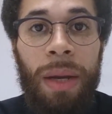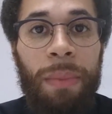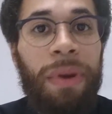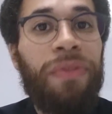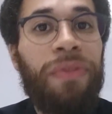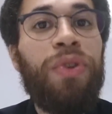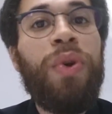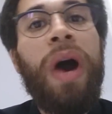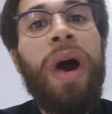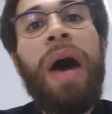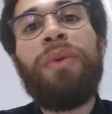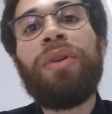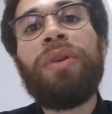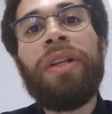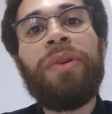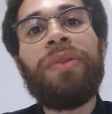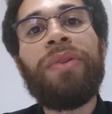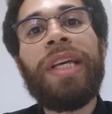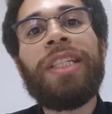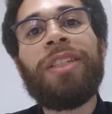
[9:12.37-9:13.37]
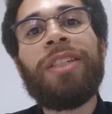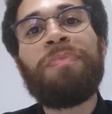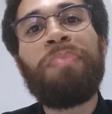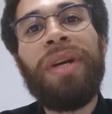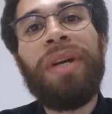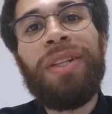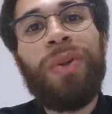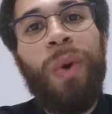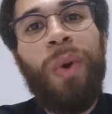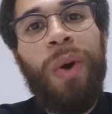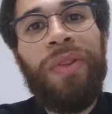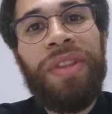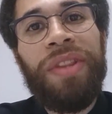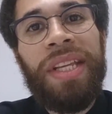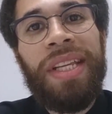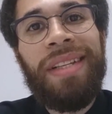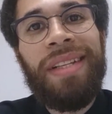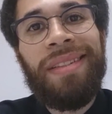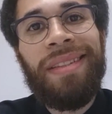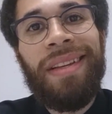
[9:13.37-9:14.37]
But if you knew how little they spent on
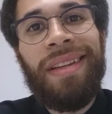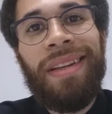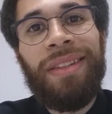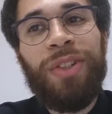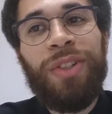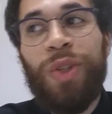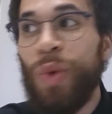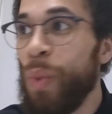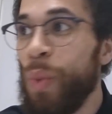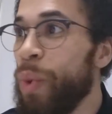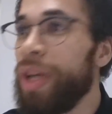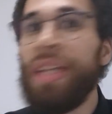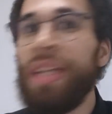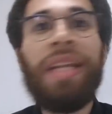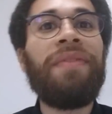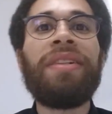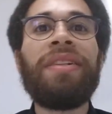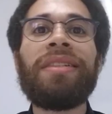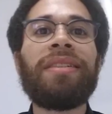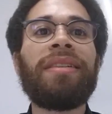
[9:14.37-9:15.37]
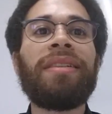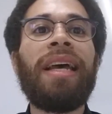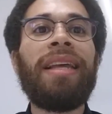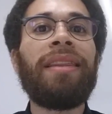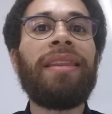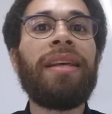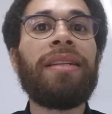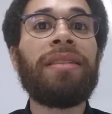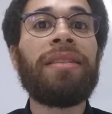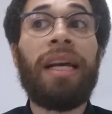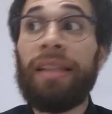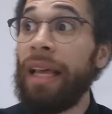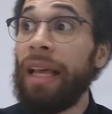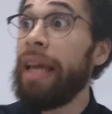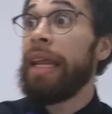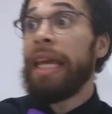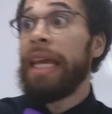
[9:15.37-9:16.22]
these things, you wouldn't even say things like that.